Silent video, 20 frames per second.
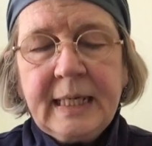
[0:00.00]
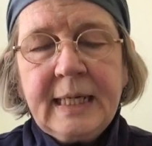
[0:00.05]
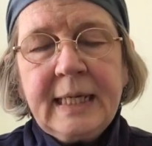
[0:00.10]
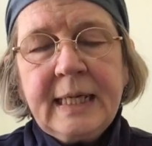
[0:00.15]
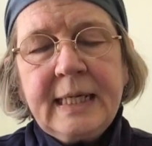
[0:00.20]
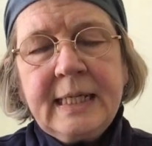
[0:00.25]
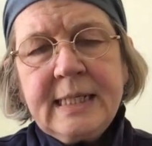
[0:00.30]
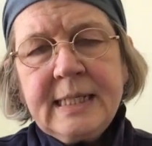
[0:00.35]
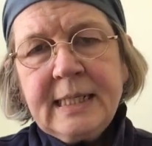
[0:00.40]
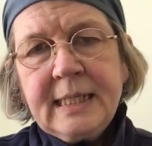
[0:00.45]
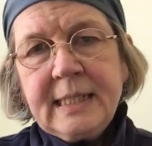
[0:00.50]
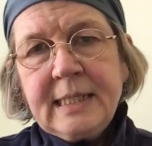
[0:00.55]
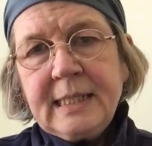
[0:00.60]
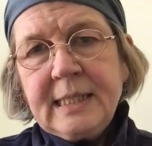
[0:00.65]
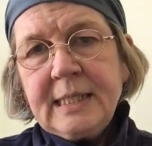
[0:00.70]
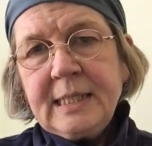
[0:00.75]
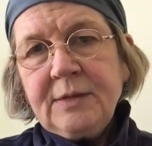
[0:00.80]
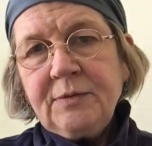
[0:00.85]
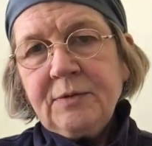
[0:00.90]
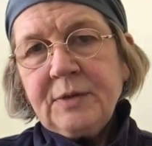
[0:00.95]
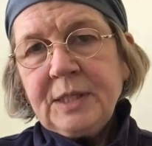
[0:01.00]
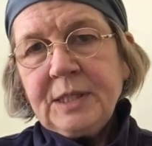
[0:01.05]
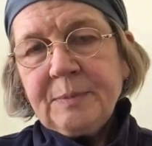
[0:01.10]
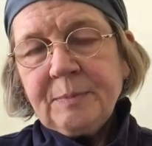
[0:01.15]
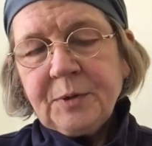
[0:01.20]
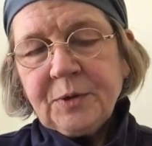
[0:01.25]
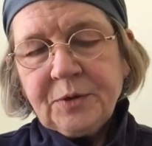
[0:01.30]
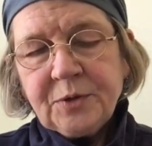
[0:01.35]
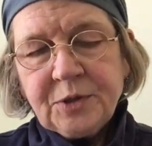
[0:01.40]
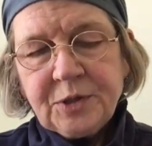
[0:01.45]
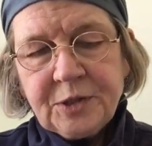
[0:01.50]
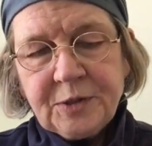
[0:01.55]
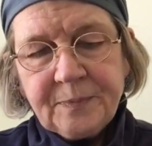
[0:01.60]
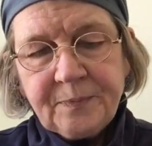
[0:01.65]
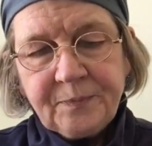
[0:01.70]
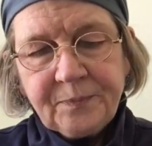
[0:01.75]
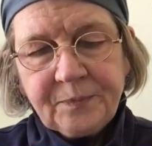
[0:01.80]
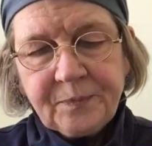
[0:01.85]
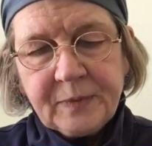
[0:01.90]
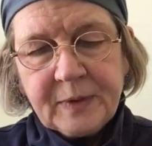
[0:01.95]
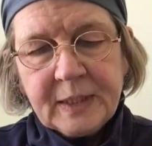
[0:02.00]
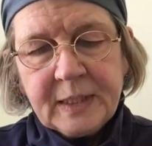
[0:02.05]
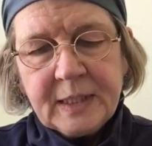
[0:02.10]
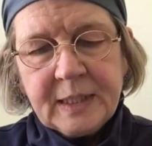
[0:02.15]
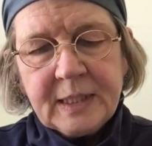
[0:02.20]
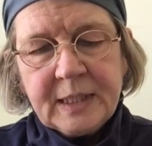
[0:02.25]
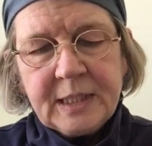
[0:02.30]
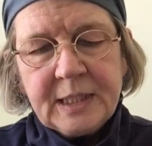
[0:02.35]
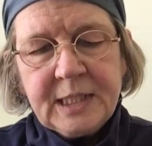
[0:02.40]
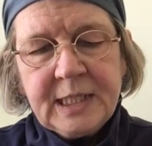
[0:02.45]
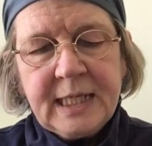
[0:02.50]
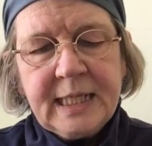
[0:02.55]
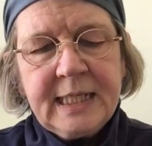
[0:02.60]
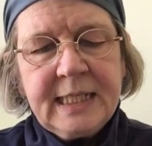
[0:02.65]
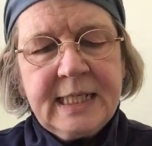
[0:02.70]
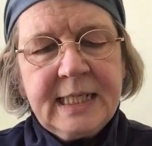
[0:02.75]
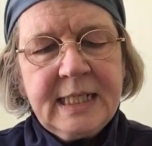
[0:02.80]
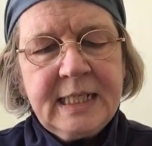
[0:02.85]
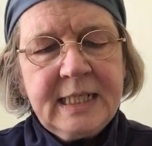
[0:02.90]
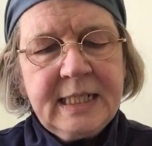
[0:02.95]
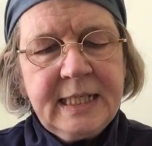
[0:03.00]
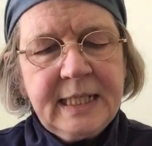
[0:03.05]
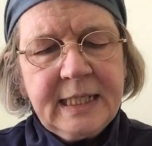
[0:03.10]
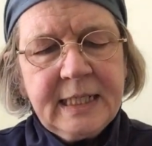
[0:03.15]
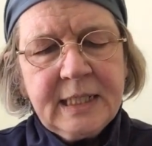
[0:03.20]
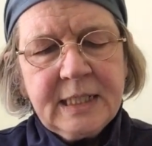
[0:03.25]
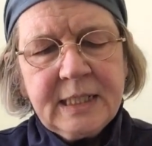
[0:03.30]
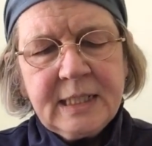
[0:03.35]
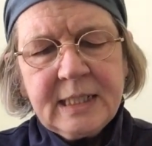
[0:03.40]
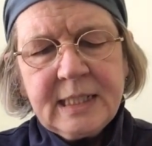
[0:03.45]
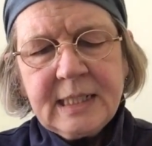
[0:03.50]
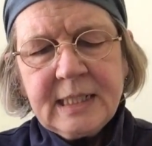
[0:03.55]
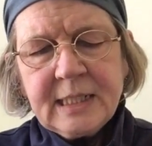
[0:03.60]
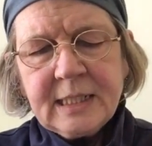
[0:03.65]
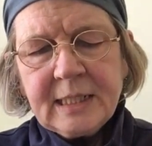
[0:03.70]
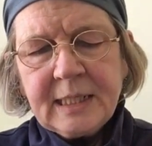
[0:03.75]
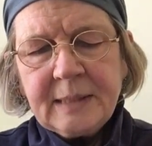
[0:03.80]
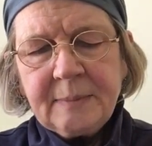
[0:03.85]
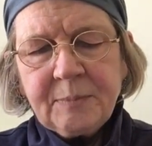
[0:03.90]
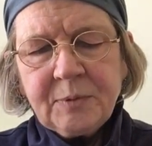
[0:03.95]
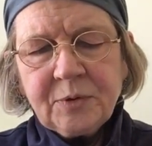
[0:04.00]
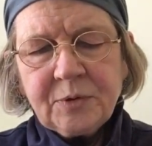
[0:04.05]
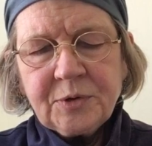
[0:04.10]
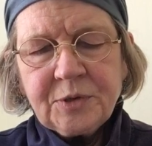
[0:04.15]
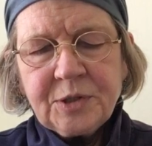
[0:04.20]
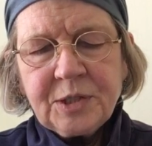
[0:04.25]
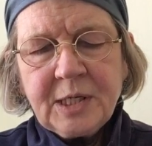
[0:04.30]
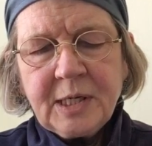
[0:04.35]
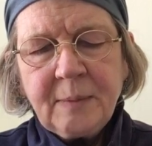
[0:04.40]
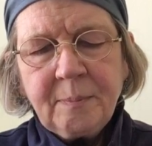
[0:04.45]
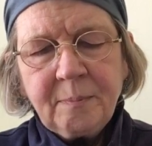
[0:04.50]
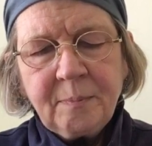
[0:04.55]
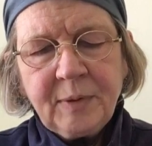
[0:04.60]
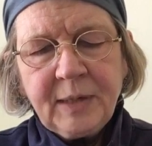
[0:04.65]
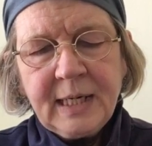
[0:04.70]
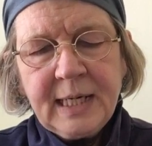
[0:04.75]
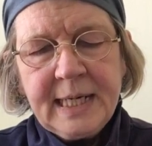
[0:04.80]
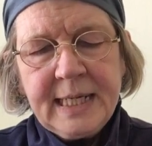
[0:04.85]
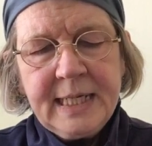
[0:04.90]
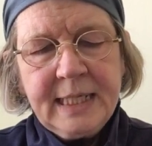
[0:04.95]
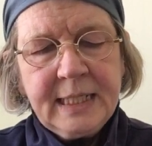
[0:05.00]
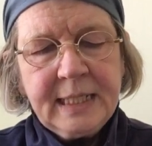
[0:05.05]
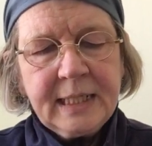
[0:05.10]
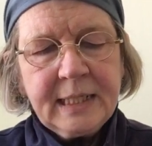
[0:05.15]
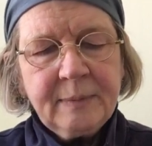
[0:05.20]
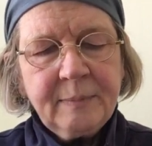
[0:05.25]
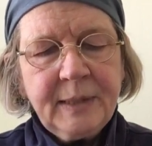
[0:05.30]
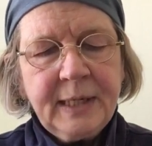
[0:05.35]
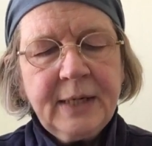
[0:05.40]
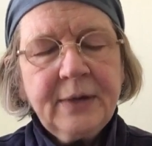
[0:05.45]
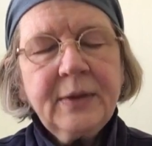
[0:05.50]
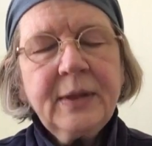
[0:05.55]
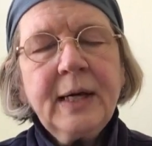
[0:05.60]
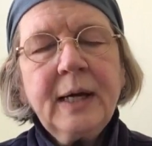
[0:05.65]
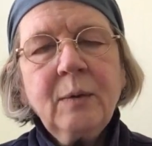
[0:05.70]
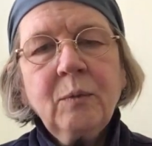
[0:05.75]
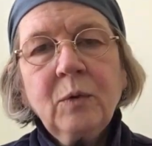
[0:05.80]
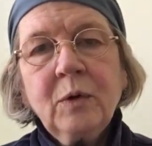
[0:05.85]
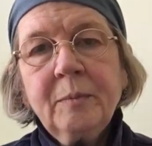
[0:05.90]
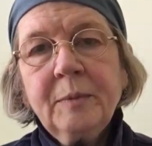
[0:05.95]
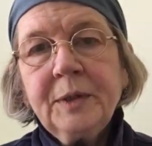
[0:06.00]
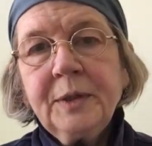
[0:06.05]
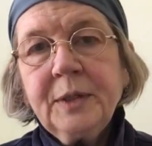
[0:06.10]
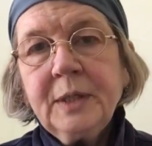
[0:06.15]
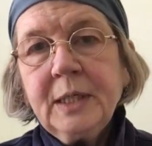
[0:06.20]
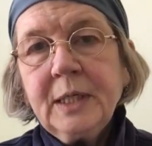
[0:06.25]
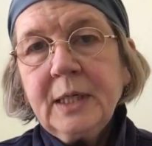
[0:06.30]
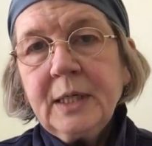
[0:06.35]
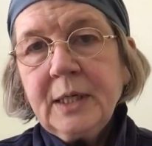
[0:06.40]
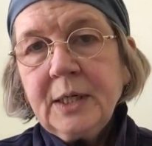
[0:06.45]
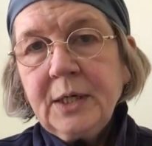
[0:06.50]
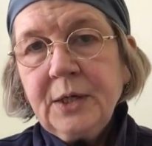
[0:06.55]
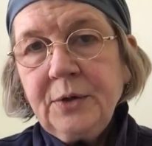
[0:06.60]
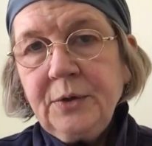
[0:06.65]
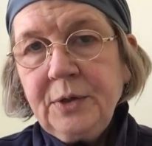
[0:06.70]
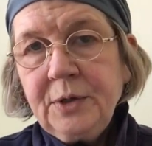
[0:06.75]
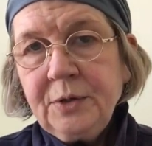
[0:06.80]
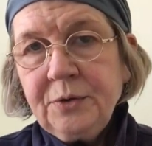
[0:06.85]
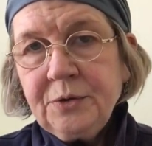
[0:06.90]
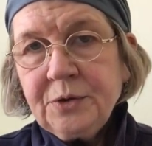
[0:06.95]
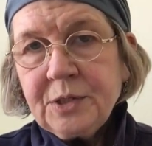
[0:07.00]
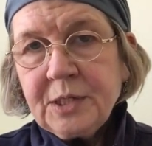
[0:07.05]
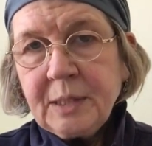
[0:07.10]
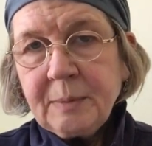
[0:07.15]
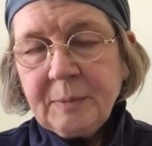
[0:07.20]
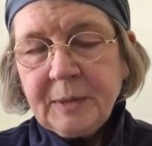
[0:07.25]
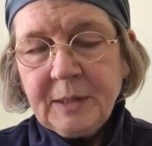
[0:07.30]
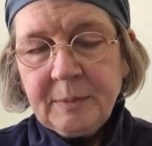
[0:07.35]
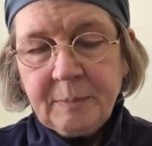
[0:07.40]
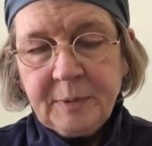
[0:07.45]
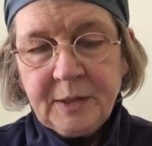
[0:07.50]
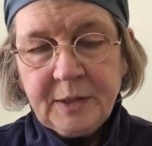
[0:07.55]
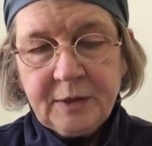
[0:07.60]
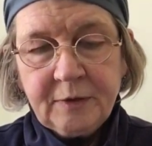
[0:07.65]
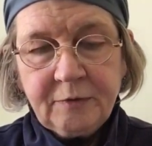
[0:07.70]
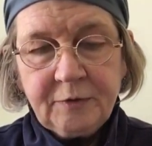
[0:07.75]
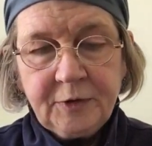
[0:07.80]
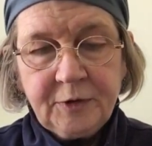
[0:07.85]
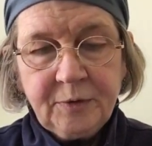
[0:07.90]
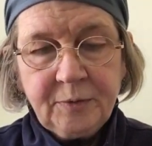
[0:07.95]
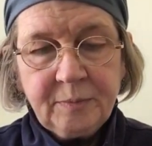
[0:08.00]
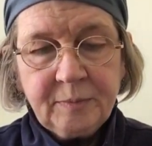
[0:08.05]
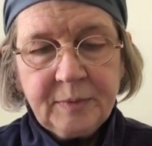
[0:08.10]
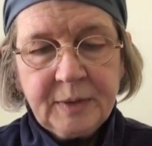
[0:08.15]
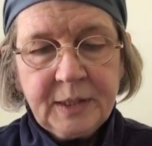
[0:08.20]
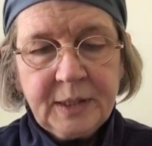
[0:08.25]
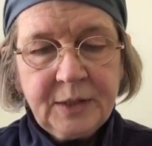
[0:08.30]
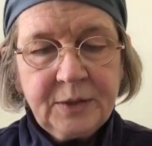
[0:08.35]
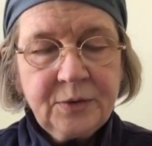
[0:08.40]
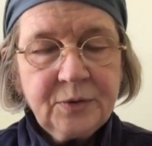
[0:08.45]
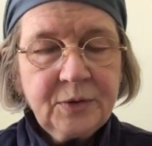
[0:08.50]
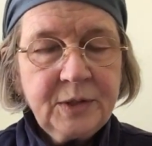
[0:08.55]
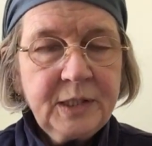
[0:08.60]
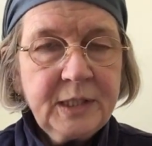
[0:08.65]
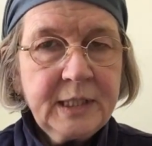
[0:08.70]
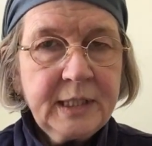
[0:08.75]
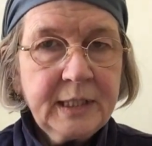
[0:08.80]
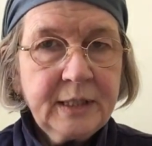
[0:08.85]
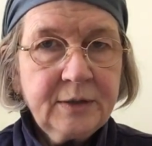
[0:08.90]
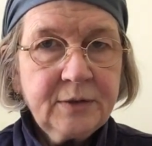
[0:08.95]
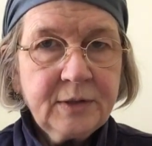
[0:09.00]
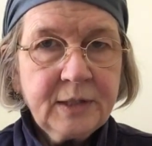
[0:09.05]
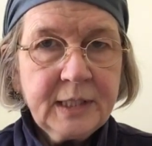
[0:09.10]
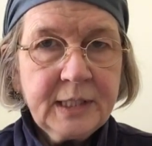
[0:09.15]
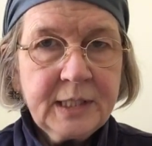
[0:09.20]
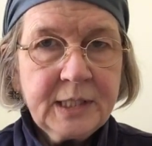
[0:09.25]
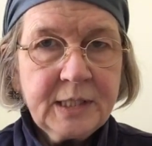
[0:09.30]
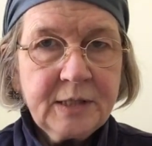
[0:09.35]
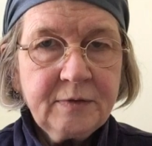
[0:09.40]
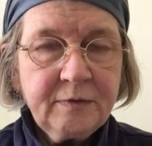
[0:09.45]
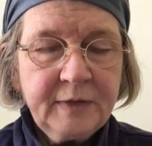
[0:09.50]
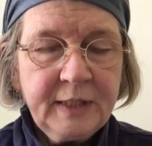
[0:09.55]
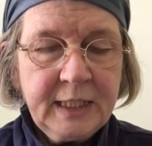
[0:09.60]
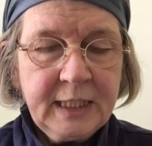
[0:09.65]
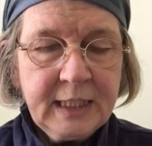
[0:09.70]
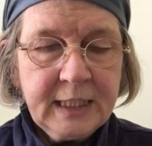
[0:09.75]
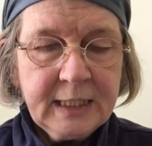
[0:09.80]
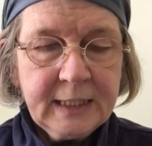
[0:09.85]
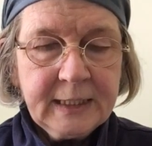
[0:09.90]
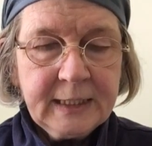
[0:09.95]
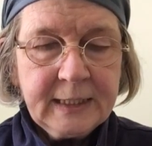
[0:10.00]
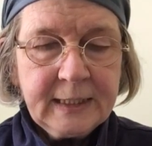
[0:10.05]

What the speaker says: He said it in response to his indignant disciples complaining about that woman who used up her perfume anointing Christ's feet.